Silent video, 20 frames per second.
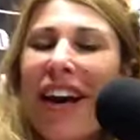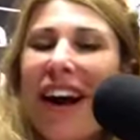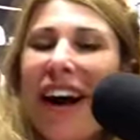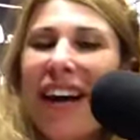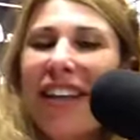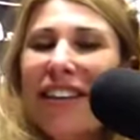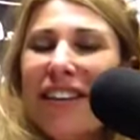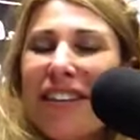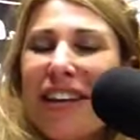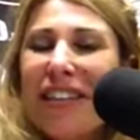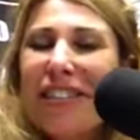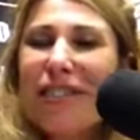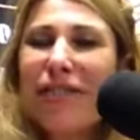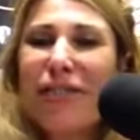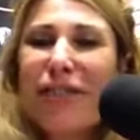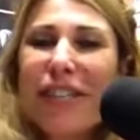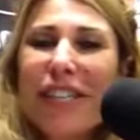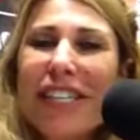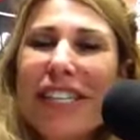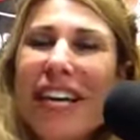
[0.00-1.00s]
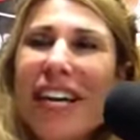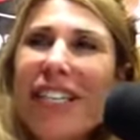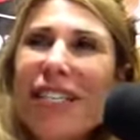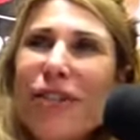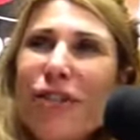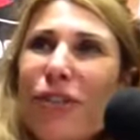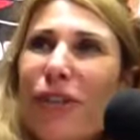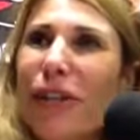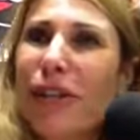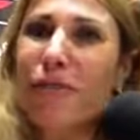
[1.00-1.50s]
I thought that's a really nice
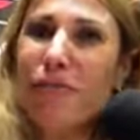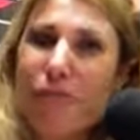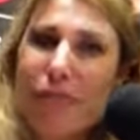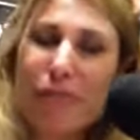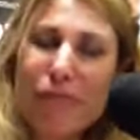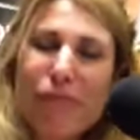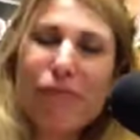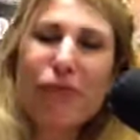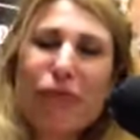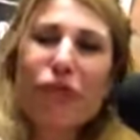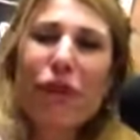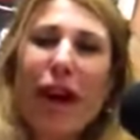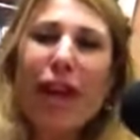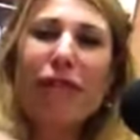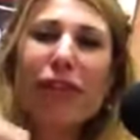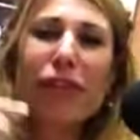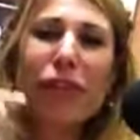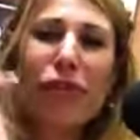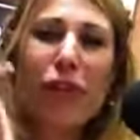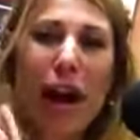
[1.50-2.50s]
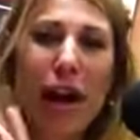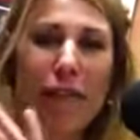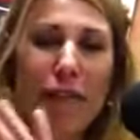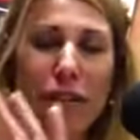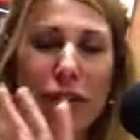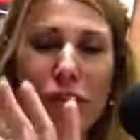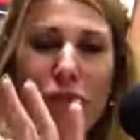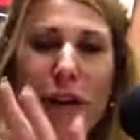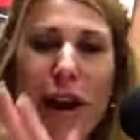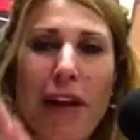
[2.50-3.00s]
dream. Travel,
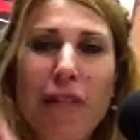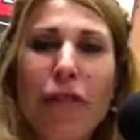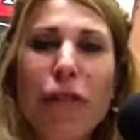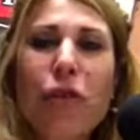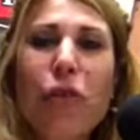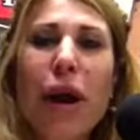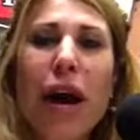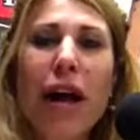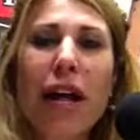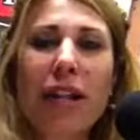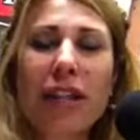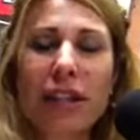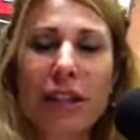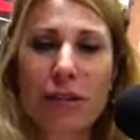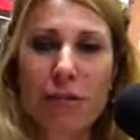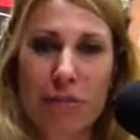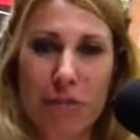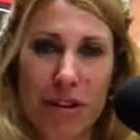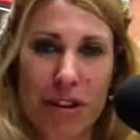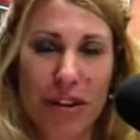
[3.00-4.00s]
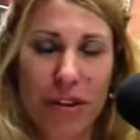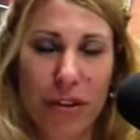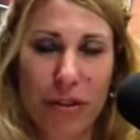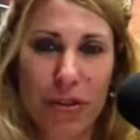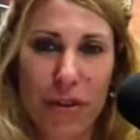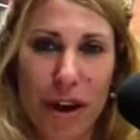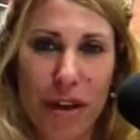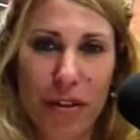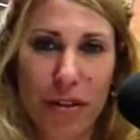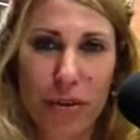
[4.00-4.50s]
travel, travel well, little book,
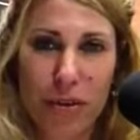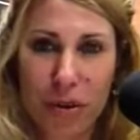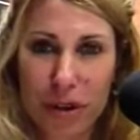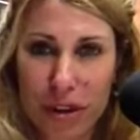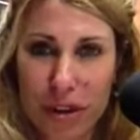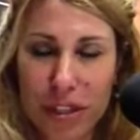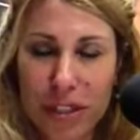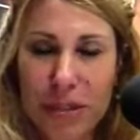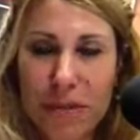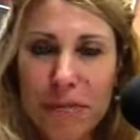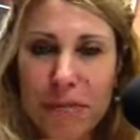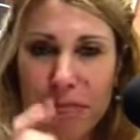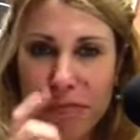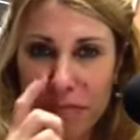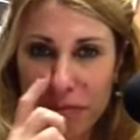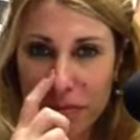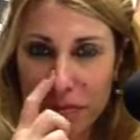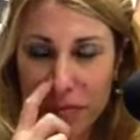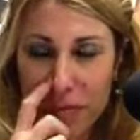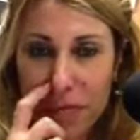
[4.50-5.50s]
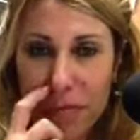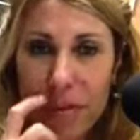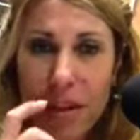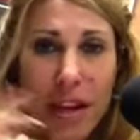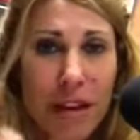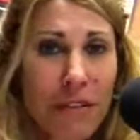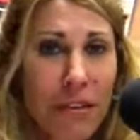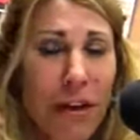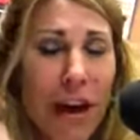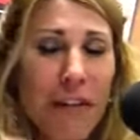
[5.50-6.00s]
throughout the world.
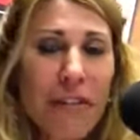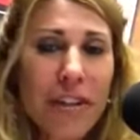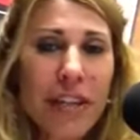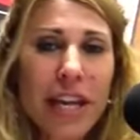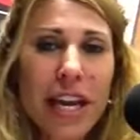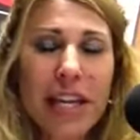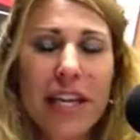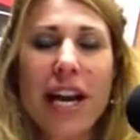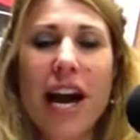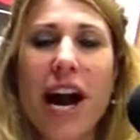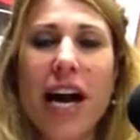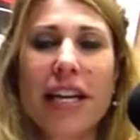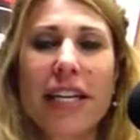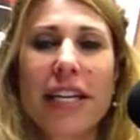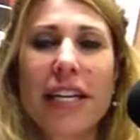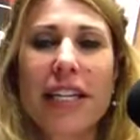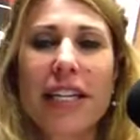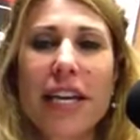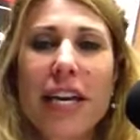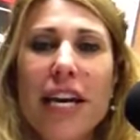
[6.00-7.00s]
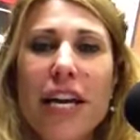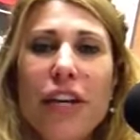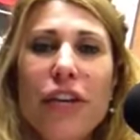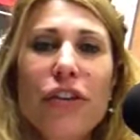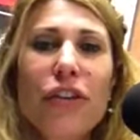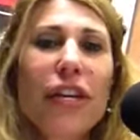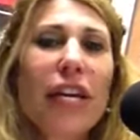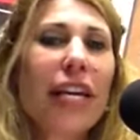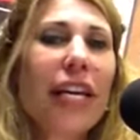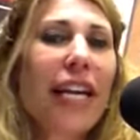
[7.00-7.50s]
If you haven't yet gotten it,
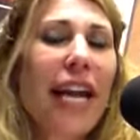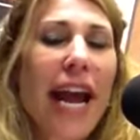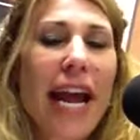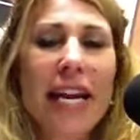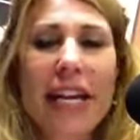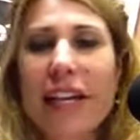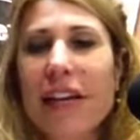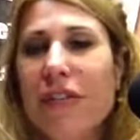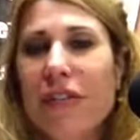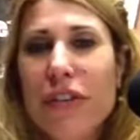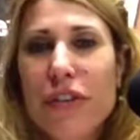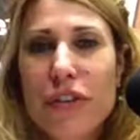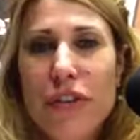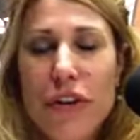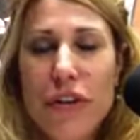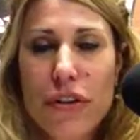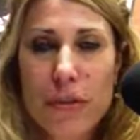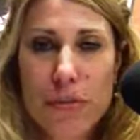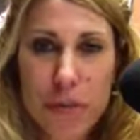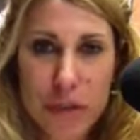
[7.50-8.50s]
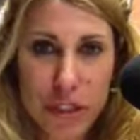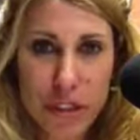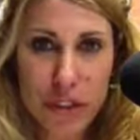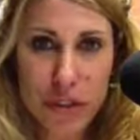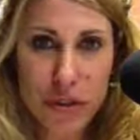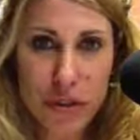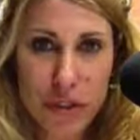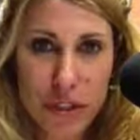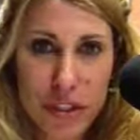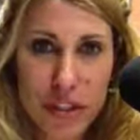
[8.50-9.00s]
you can get it any of your local
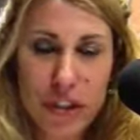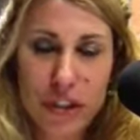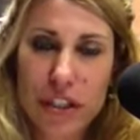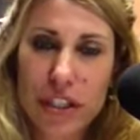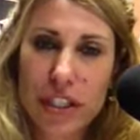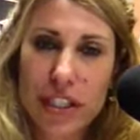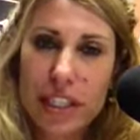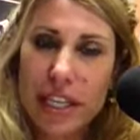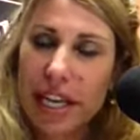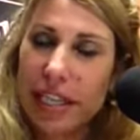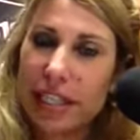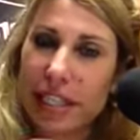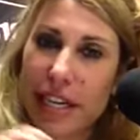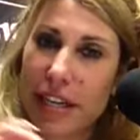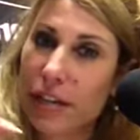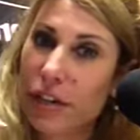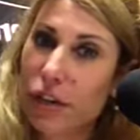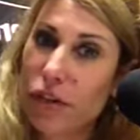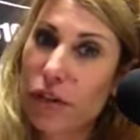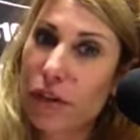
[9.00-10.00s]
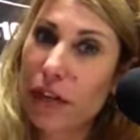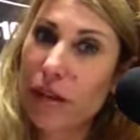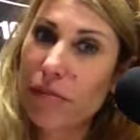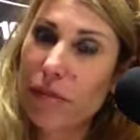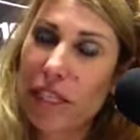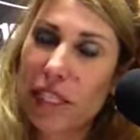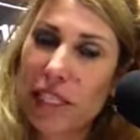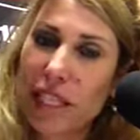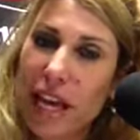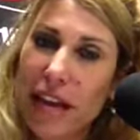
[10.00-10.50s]
bookstores. Just say Dare to Dream,
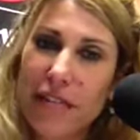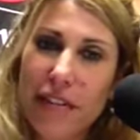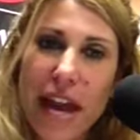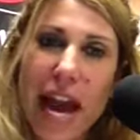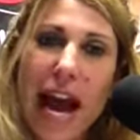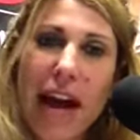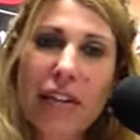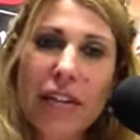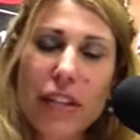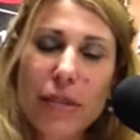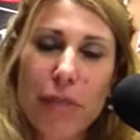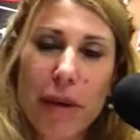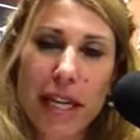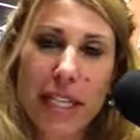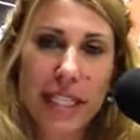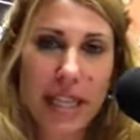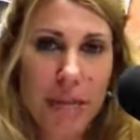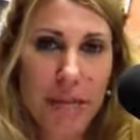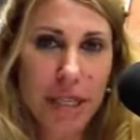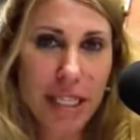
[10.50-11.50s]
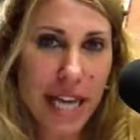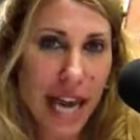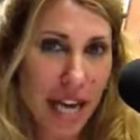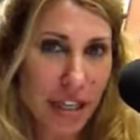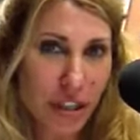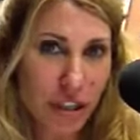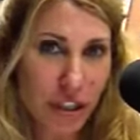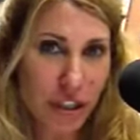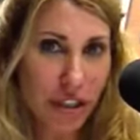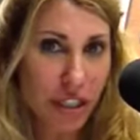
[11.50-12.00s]
This Life Counts by Debbie
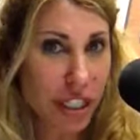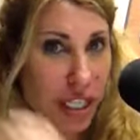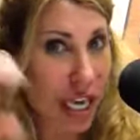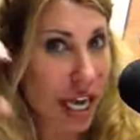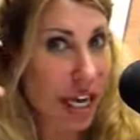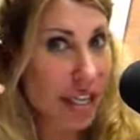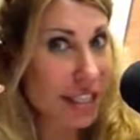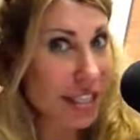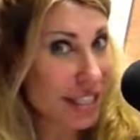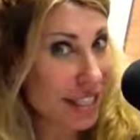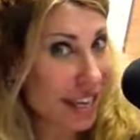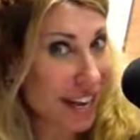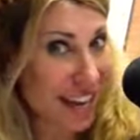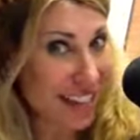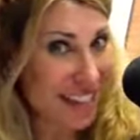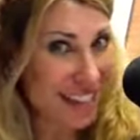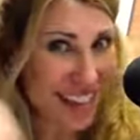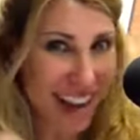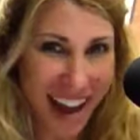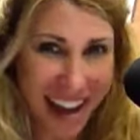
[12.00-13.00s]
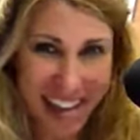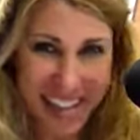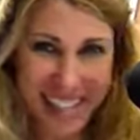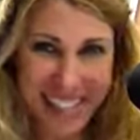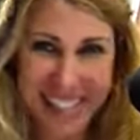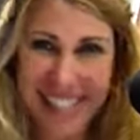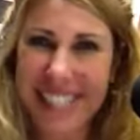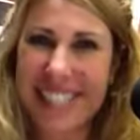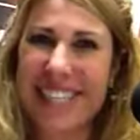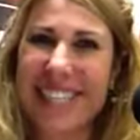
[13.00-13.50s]
Dachinger, D A C H I
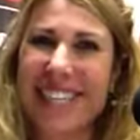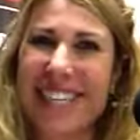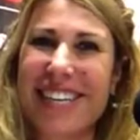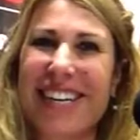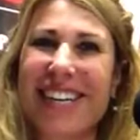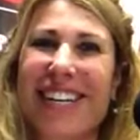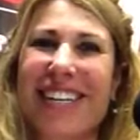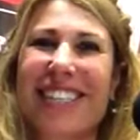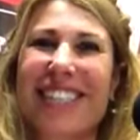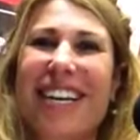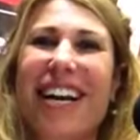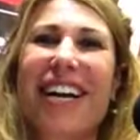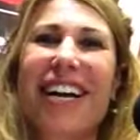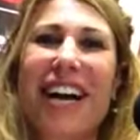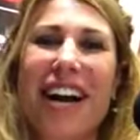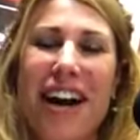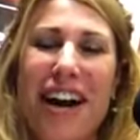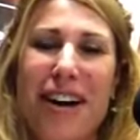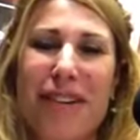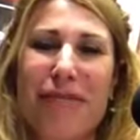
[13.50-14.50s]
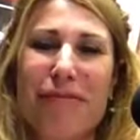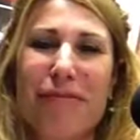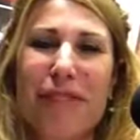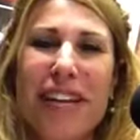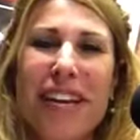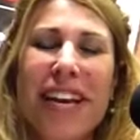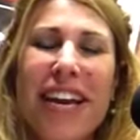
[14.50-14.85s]
N G E R dot com.